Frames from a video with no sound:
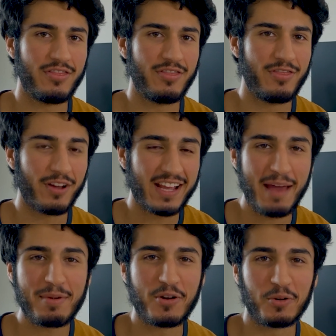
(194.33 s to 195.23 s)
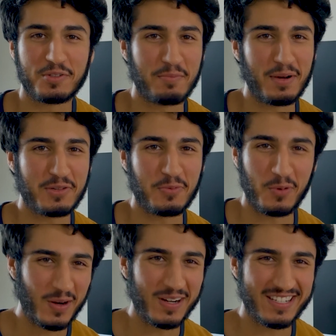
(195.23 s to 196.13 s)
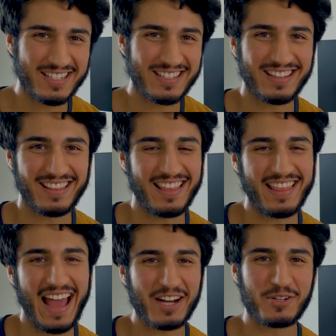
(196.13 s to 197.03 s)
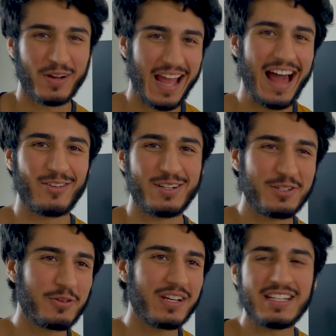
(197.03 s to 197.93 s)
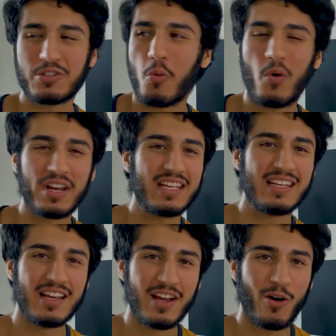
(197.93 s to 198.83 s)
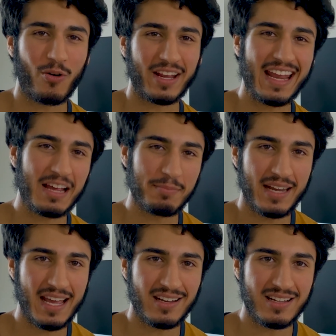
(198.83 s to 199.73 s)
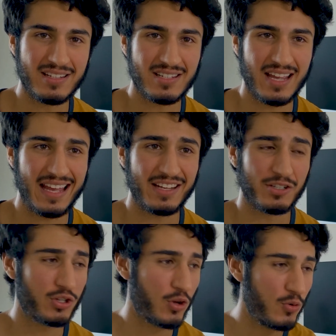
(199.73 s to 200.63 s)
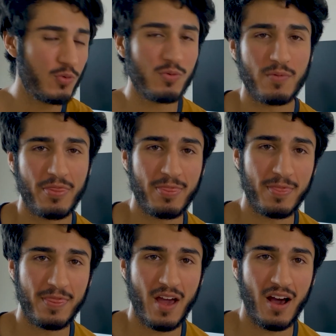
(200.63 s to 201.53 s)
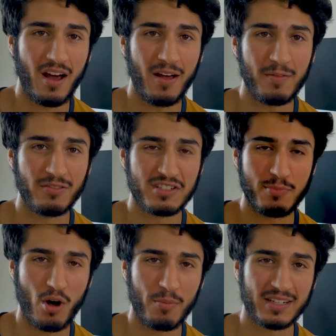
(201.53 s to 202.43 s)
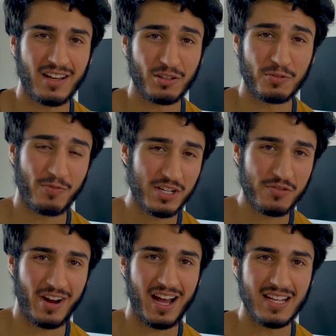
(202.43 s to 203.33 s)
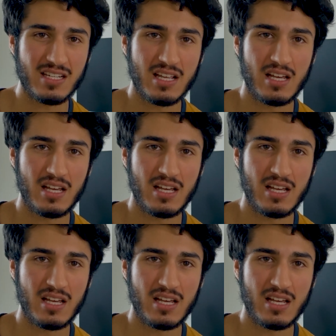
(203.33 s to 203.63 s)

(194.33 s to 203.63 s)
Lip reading: the chemicals are much worse than the actual calories. You could eat 20 organic bananas and 2 small McDonald's French fries,